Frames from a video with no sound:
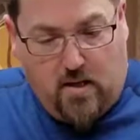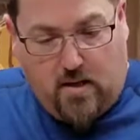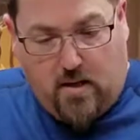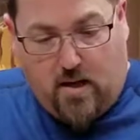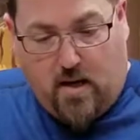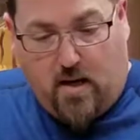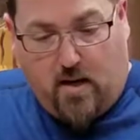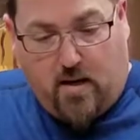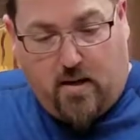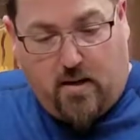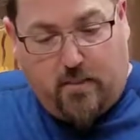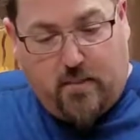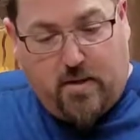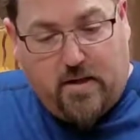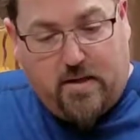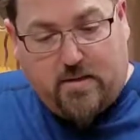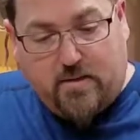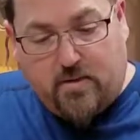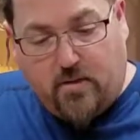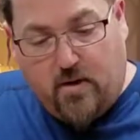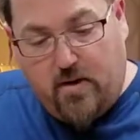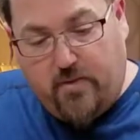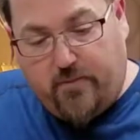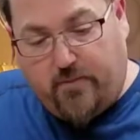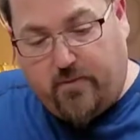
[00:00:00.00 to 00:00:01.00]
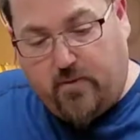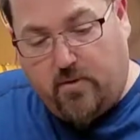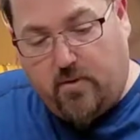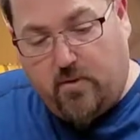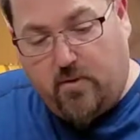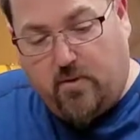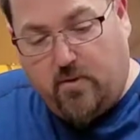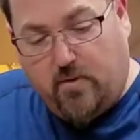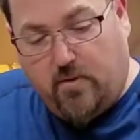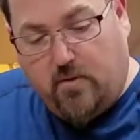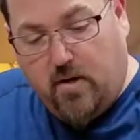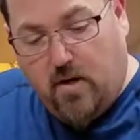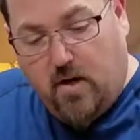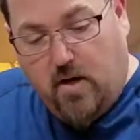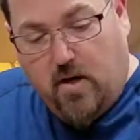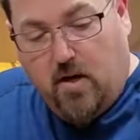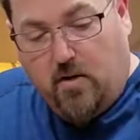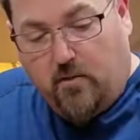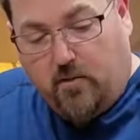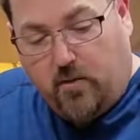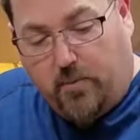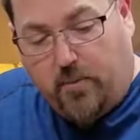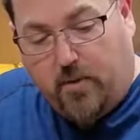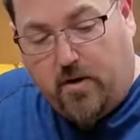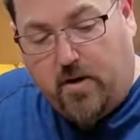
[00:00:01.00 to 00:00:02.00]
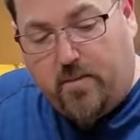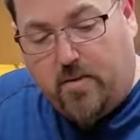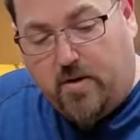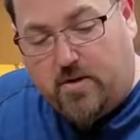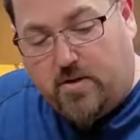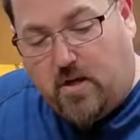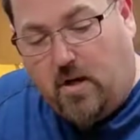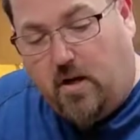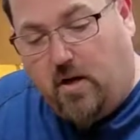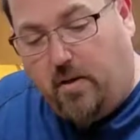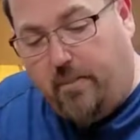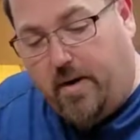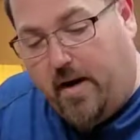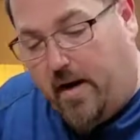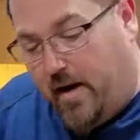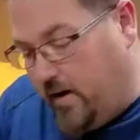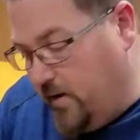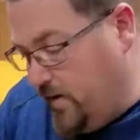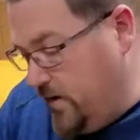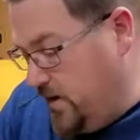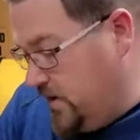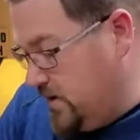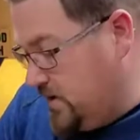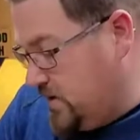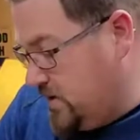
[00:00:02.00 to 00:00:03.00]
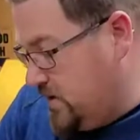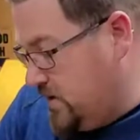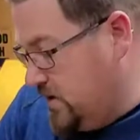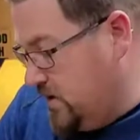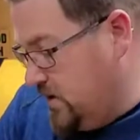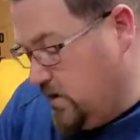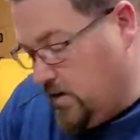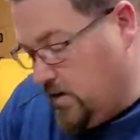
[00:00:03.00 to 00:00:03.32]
yeah, I mean, it's great for pretty much all batteries.